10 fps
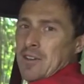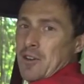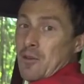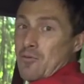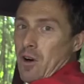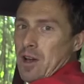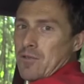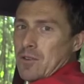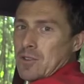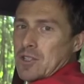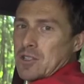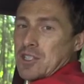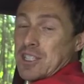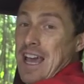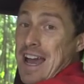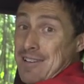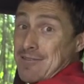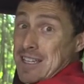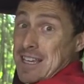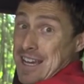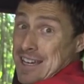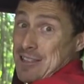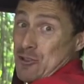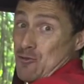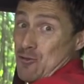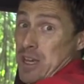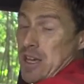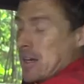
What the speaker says: than on rivals such as the Audi A3.